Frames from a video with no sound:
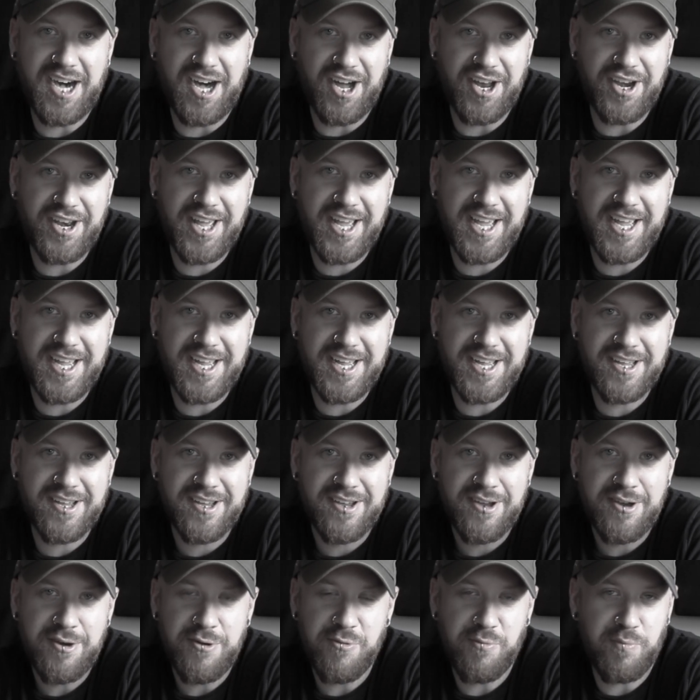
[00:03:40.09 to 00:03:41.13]
on a
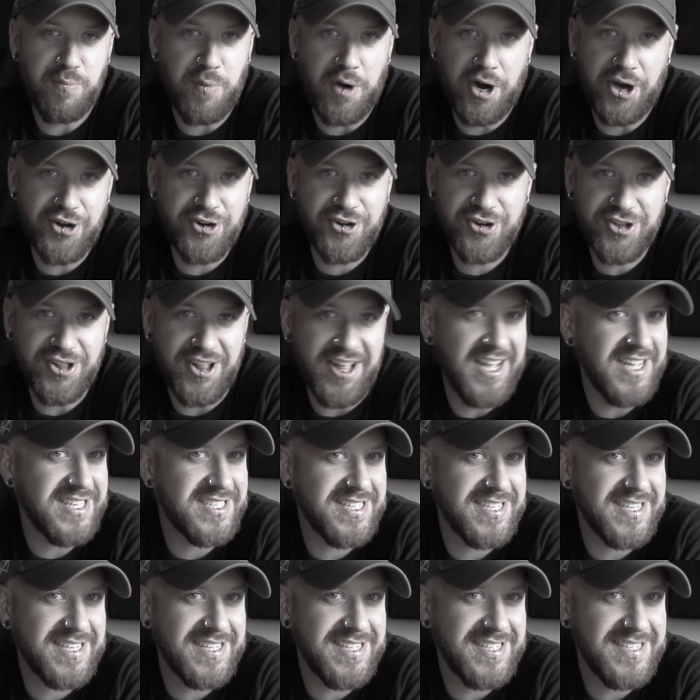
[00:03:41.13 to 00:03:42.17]
modern
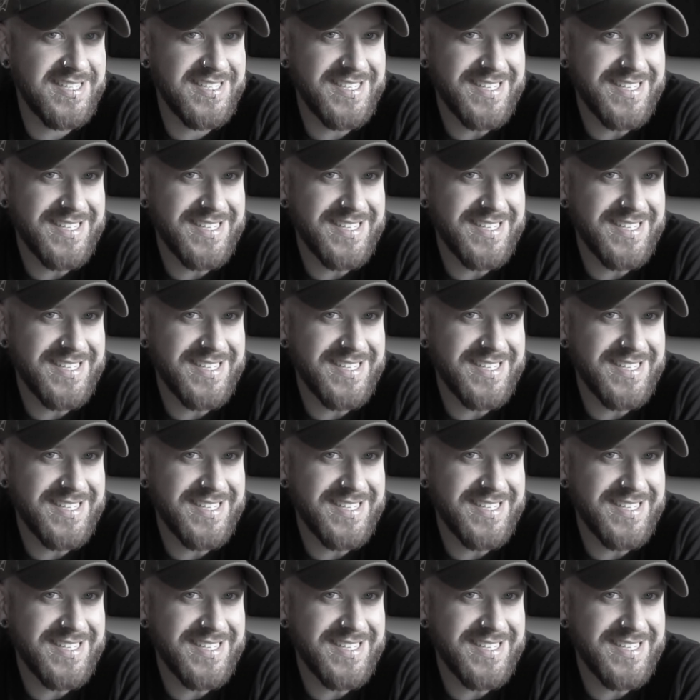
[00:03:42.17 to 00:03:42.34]
classic.